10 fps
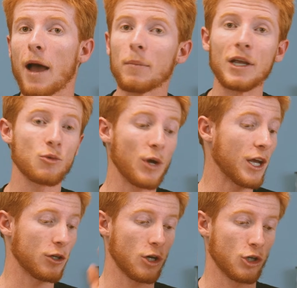That means we
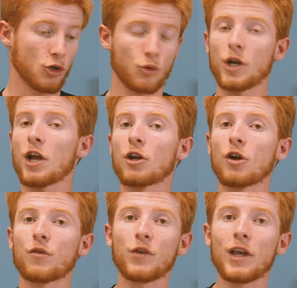can touch
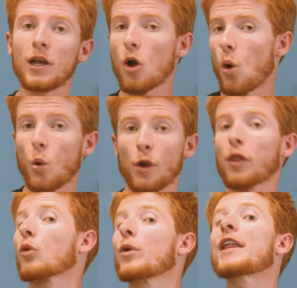300 feet or
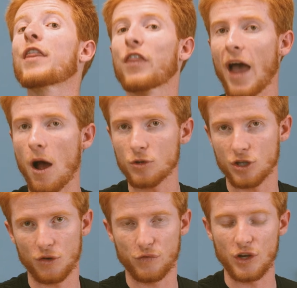
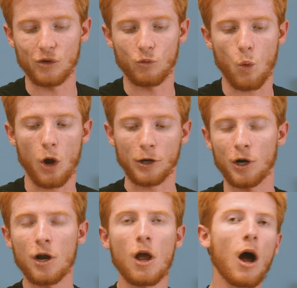3,000 feet of water.